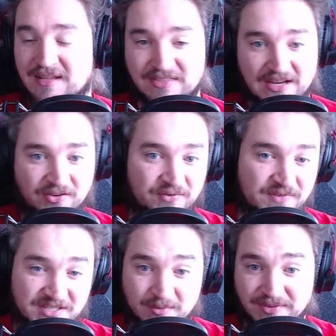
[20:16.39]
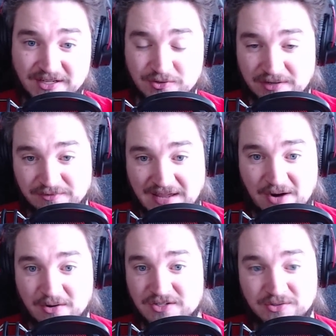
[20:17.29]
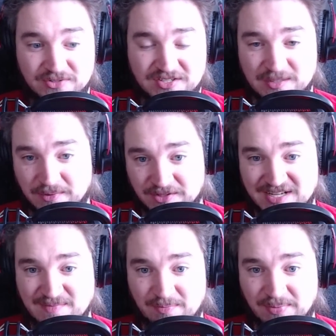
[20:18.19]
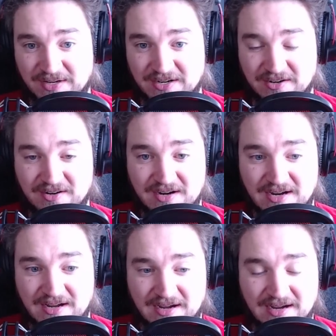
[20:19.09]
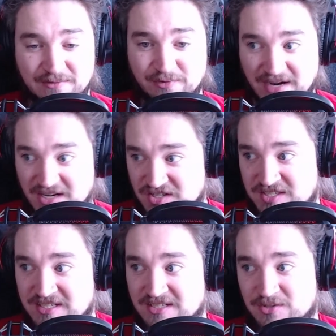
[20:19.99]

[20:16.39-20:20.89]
They also visited with like Trey Flowers, who's a similar type of player in free agency.